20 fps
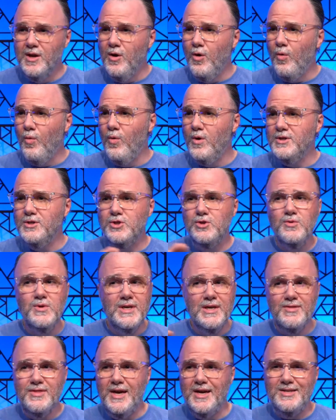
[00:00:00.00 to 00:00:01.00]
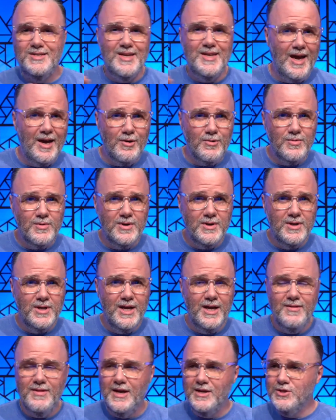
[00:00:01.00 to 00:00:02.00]
Once you get that down
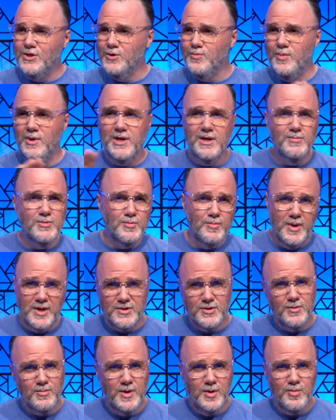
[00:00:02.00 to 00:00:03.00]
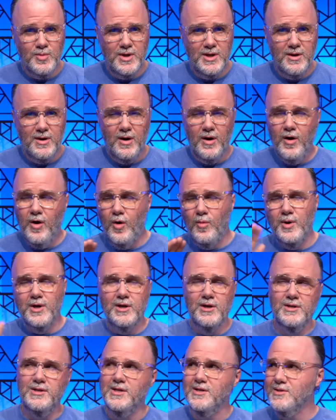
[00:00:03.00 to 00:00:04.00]
and that just becomes muscle memory, oh my
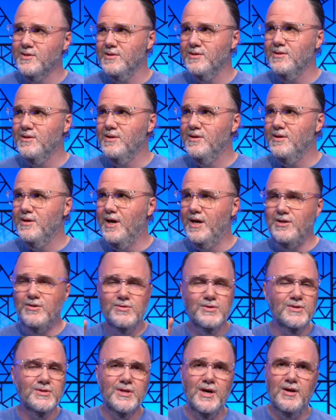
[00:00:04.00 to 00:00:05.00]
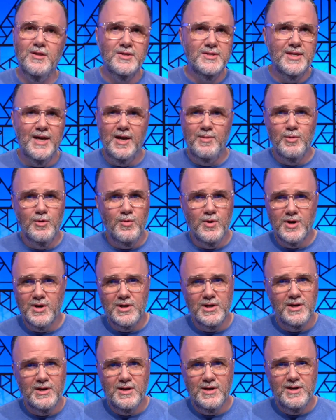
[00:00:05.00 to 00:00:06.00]
goodness. I use this all the time at
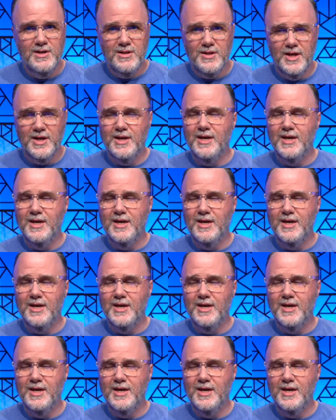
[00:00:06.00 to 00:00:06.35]
work, like